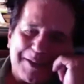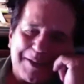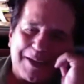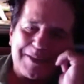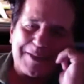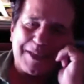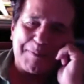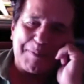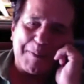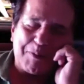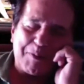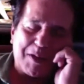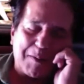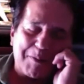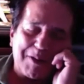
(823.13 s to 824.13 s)
see
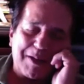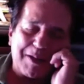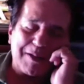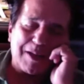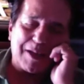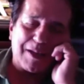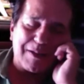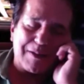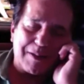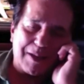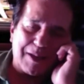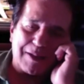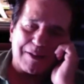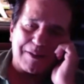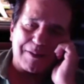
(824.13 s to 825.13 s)
people coming in
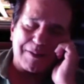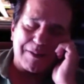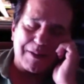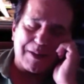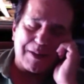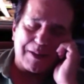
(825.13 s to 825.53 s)
and